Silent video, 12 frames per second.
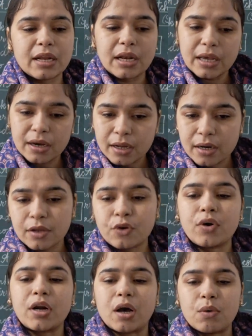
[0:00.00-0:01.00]
clear
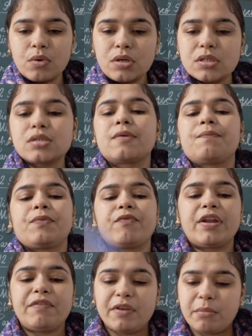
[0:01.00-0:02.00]
your doubts
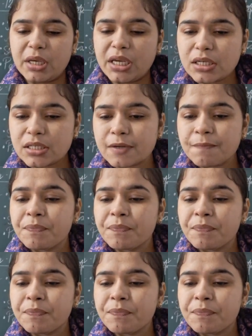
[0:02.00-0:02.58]
when we meet.